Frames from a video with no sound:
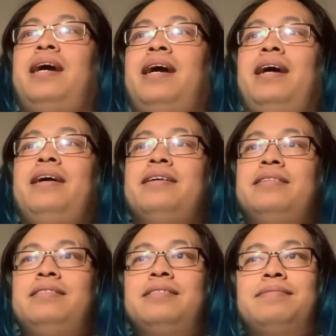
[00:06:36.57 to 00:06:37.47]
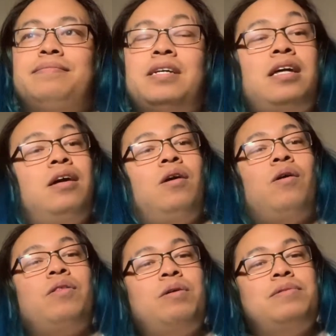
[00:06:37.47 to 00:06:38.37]
And
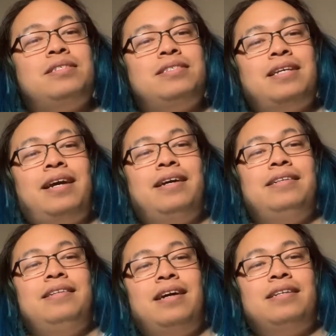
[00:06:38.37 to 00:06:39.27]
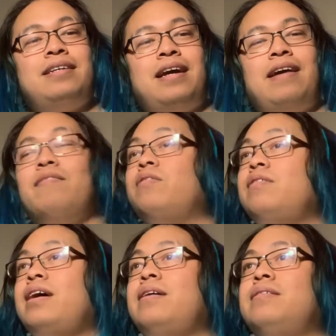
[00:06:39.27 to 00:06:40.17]
although it's sad not to have her
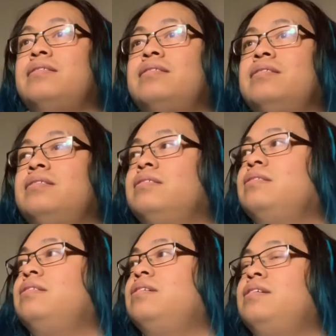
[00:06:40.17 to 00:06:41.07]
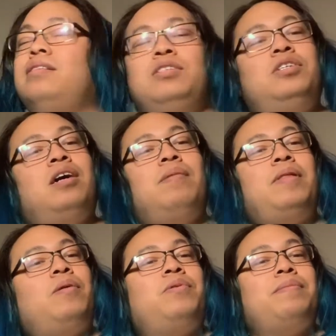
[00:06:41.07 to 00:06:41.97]
at the job
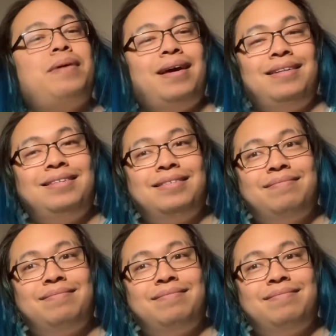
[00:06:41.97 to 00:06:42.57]
that we met,